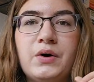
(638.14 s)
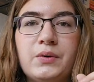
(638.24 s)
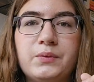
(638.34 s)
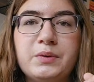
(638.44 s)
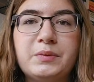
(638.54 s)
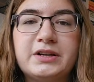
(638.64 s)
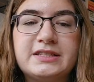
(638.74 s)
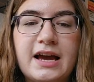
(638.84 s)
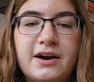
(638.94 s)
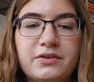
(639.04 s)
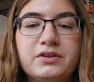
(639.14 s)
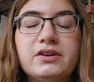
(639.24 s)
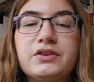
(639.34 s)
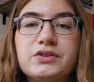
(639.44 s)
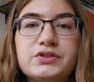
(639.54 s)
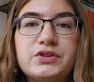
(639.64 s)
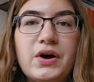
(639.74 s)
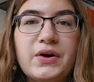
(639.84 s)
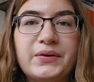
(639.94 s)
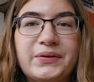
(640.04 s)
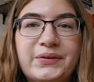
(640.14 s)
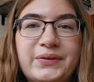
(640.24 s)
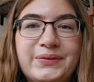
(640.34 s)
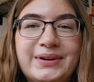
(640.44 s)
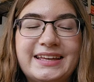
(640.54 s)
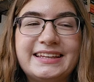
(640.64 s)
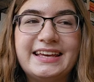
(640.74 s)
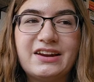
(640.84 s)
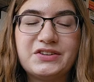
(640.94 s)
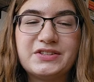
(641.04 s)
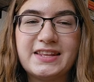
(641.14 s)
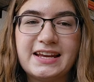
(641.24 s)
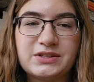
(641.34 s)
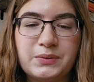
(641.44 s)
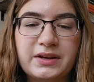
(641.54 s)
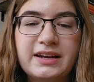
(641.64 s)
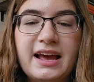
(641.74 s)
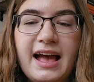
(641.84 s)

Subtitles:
one book down, so we can get on to the next one.